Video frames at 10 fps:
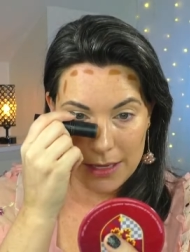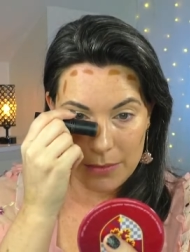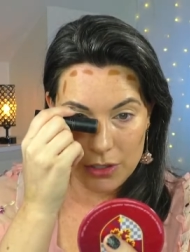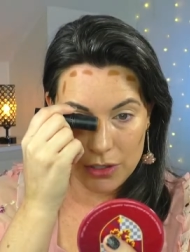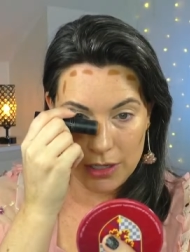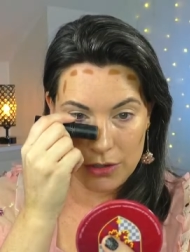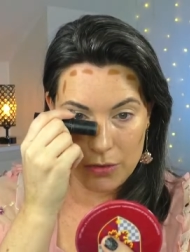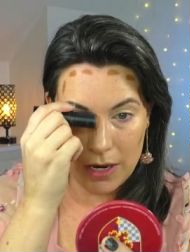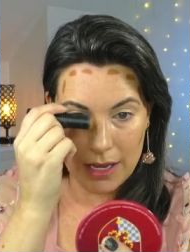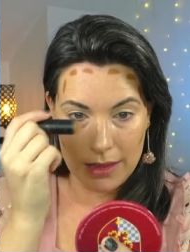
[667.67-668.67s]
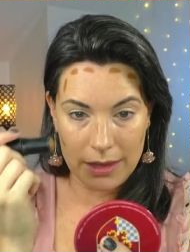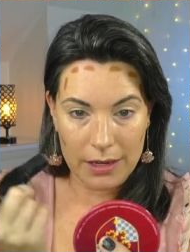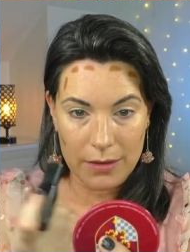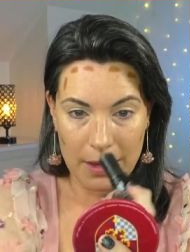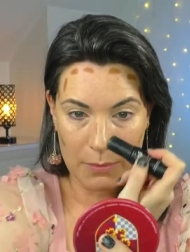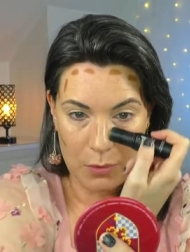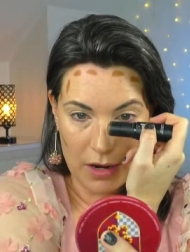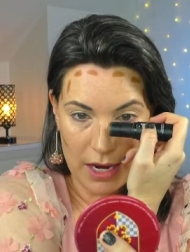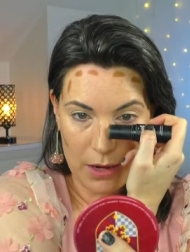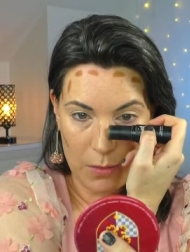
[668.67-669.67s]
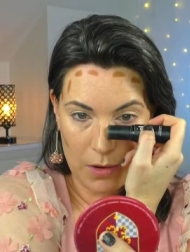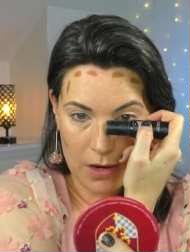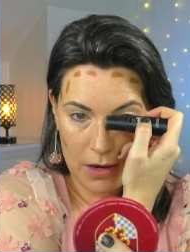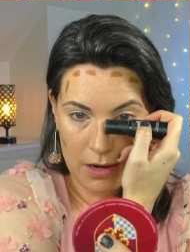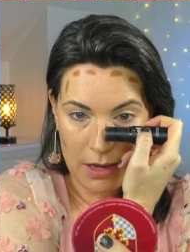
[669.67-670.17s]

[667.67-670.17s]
I'm just going to draw a little bit more inward